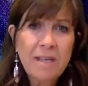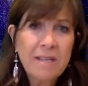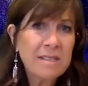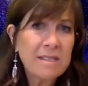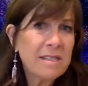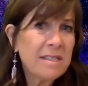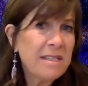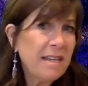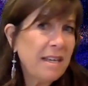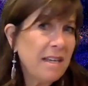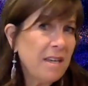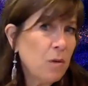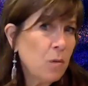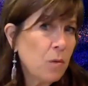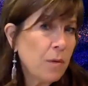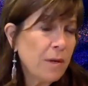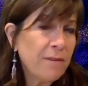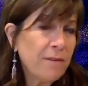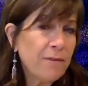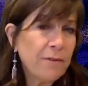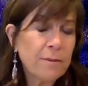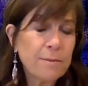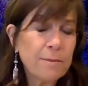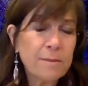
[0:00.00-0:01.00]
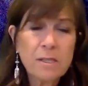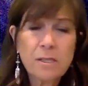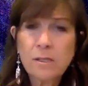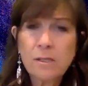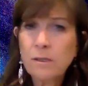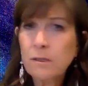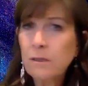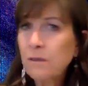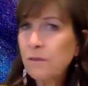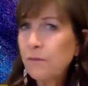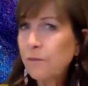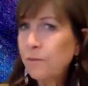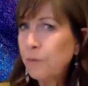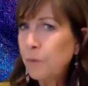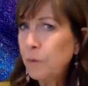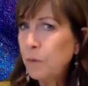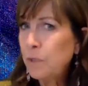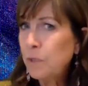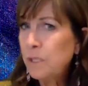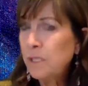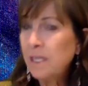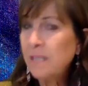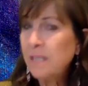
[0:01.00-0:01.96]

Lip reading: Staying away from certain foods